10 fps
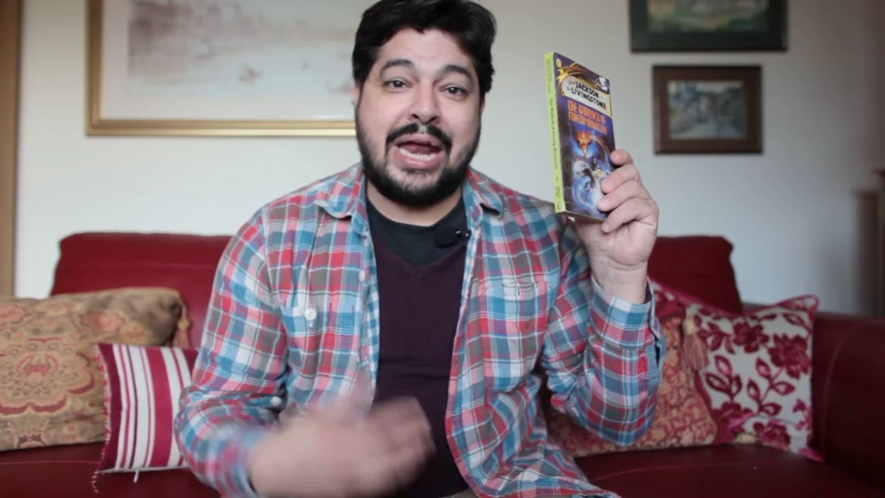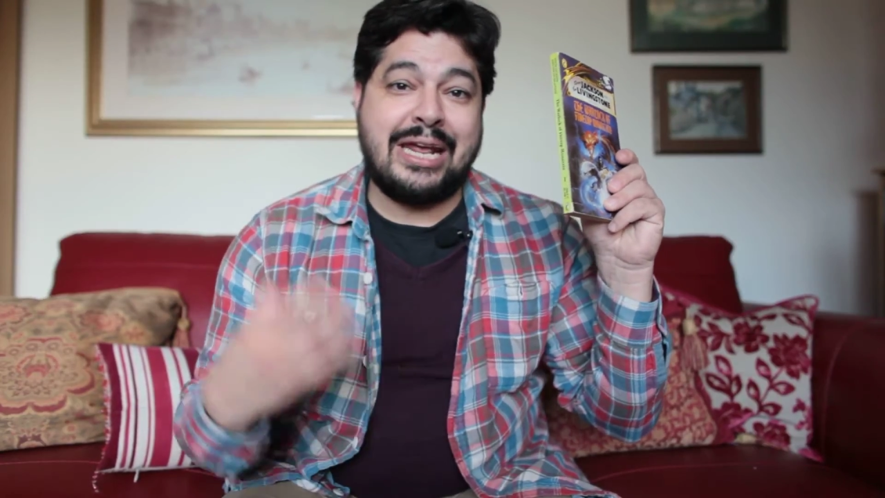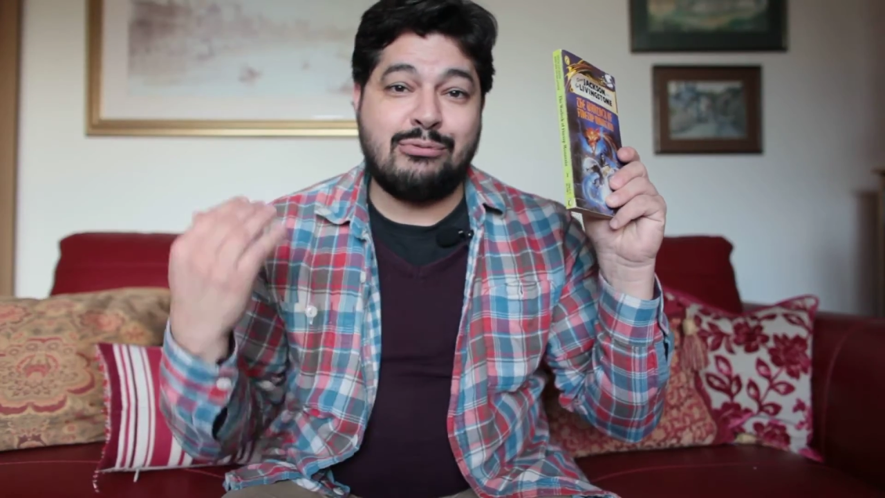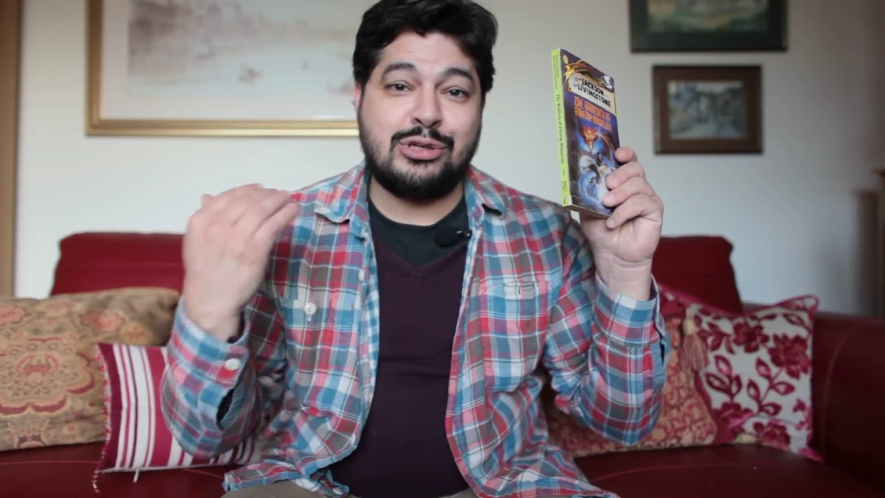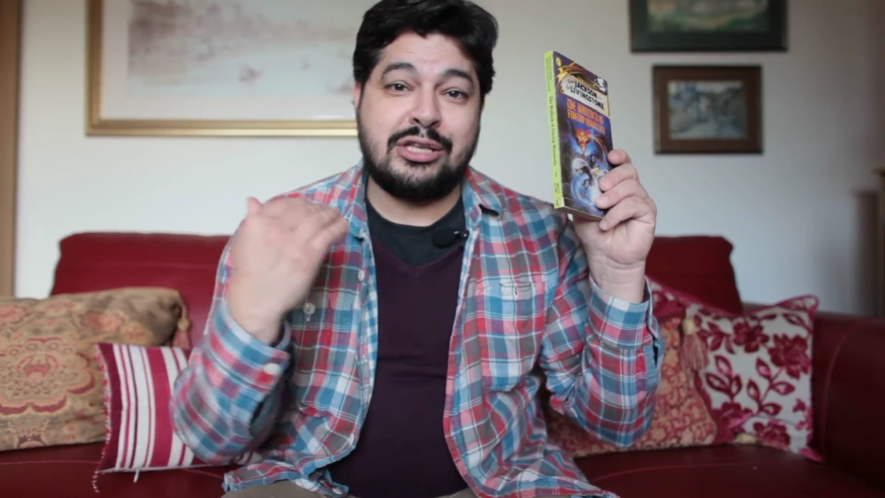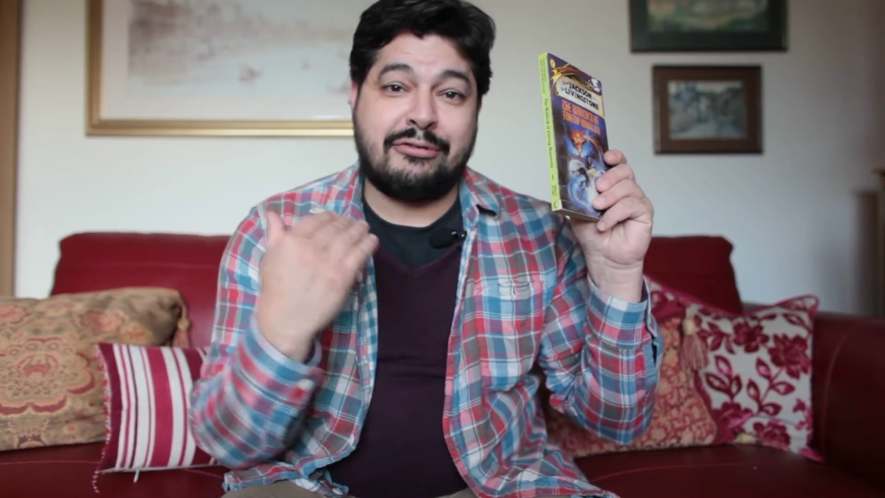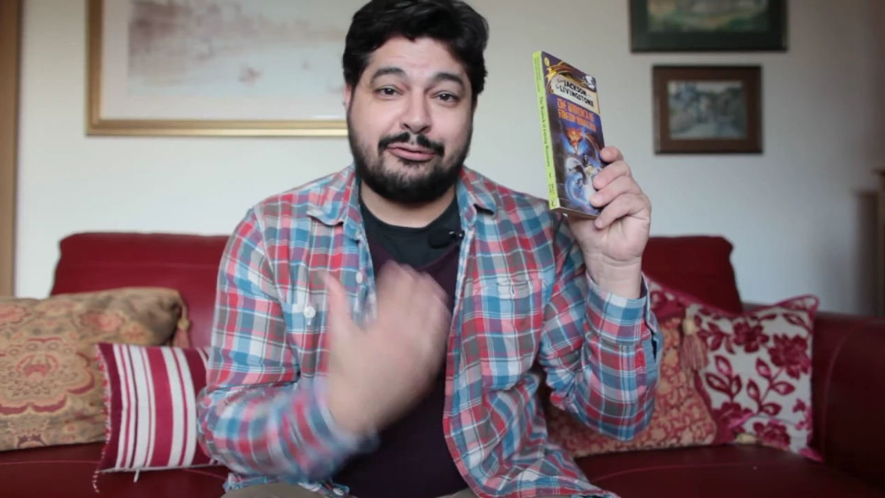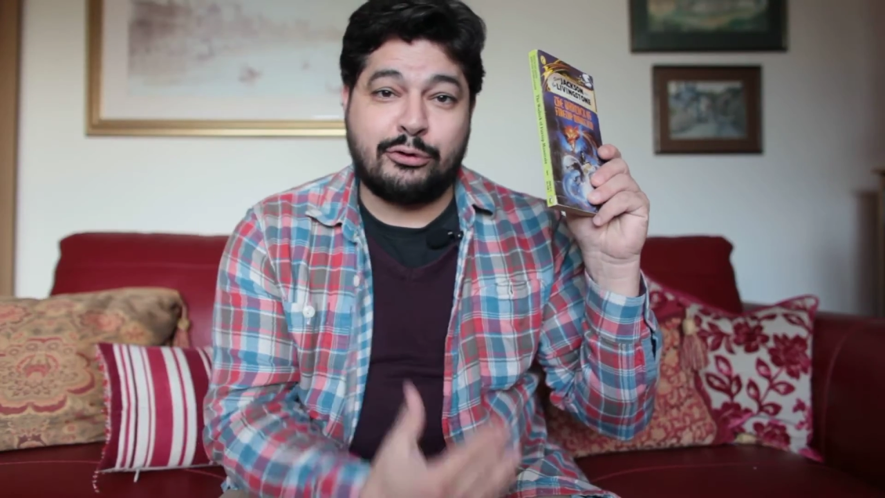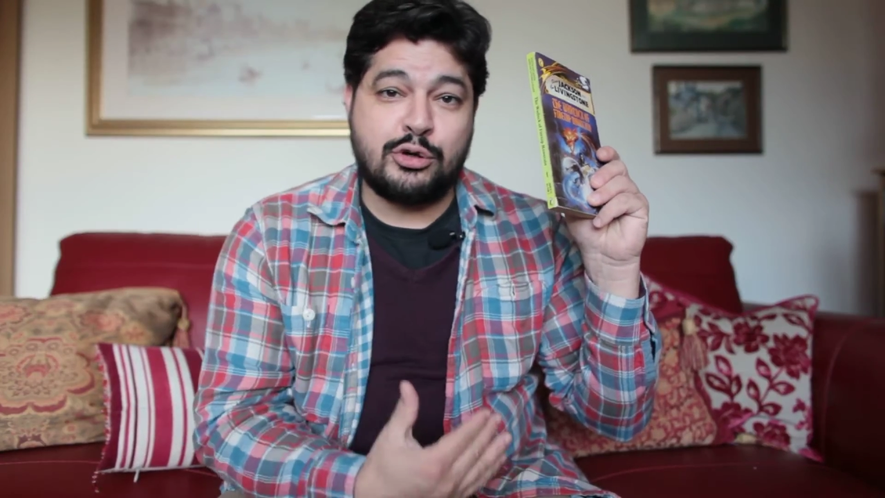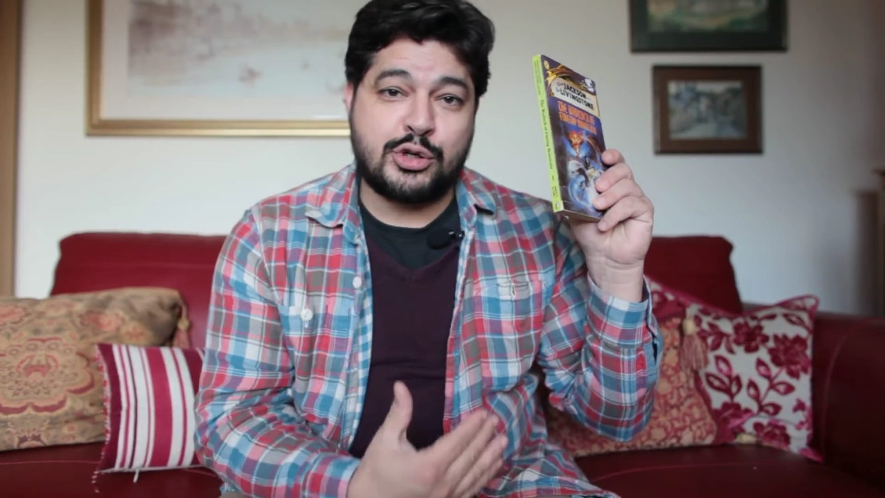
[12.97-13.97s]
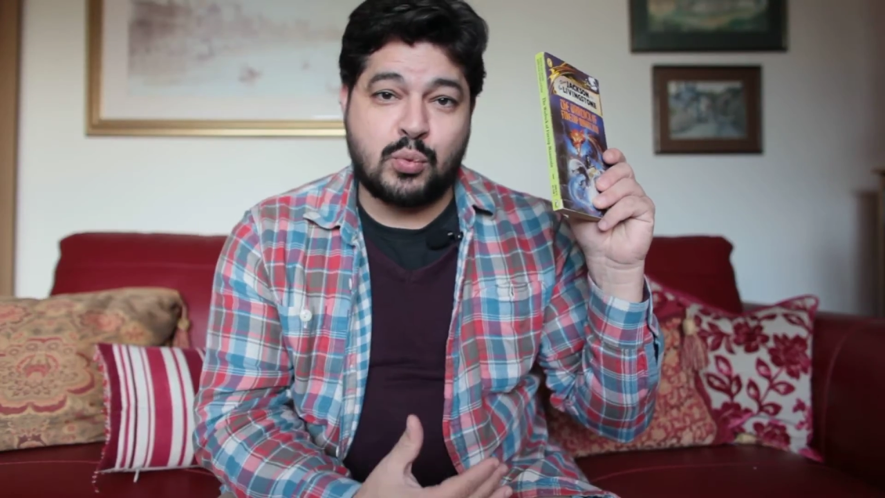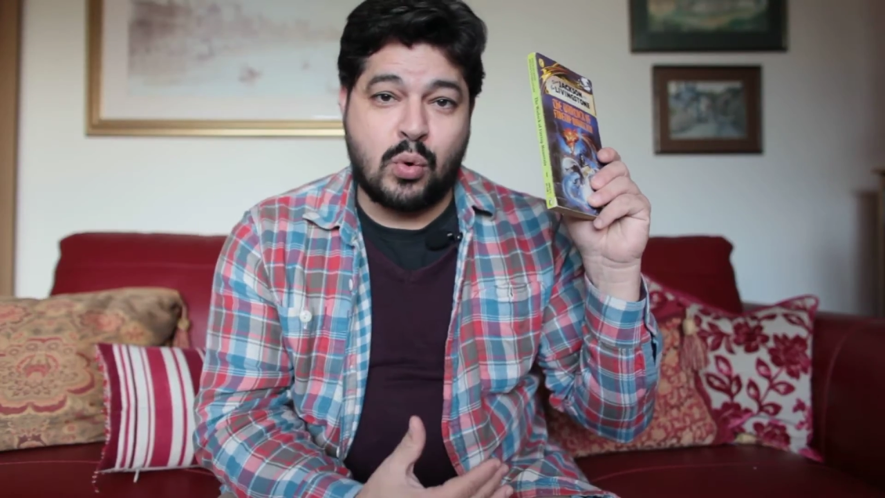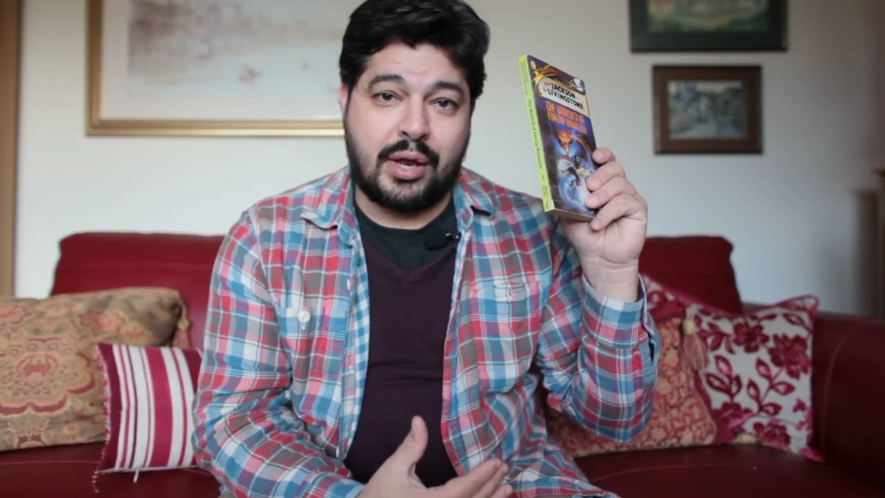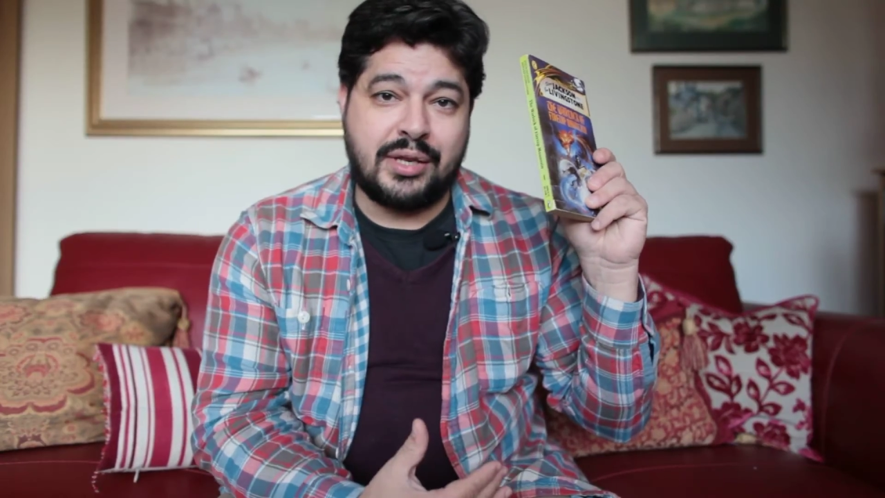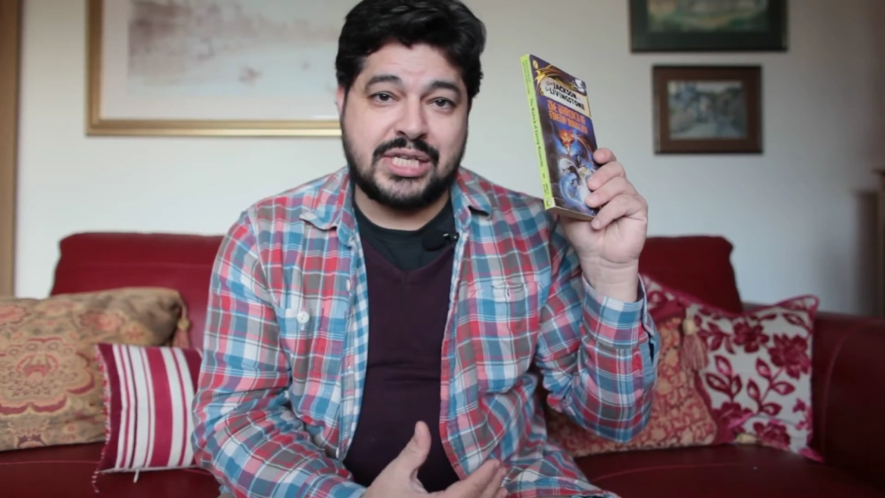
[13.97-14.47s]
and it was the first
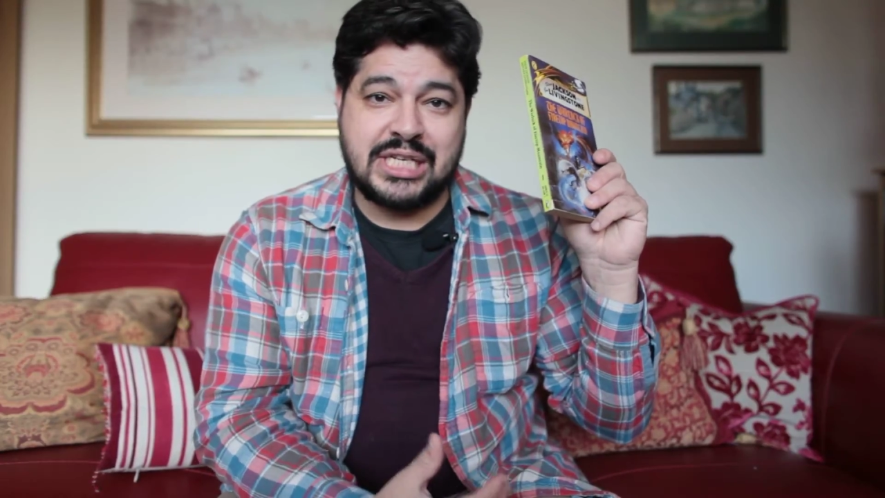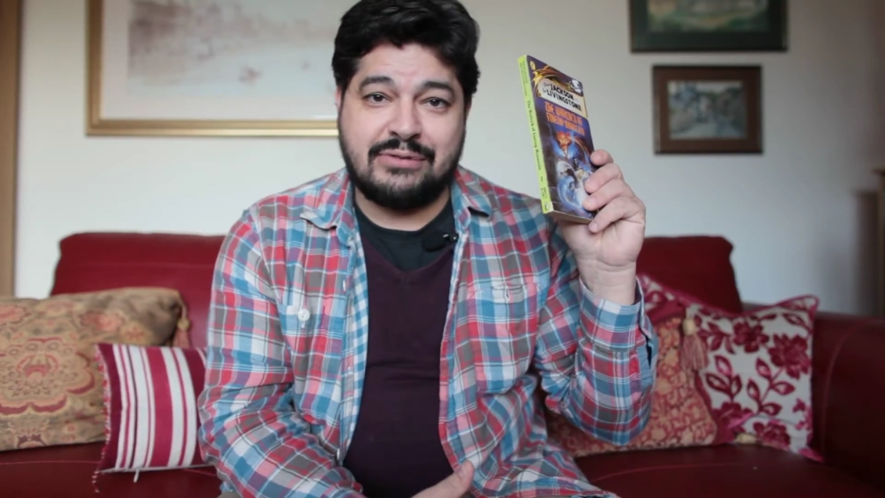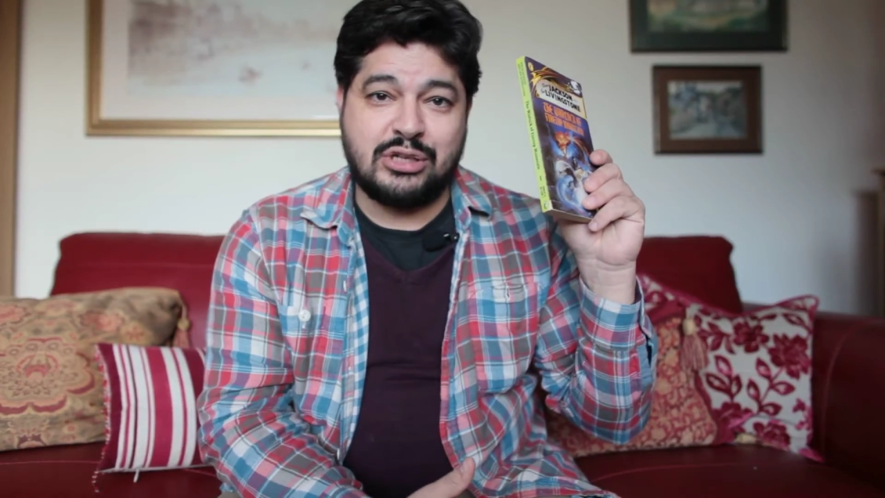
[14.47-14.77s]
one Steve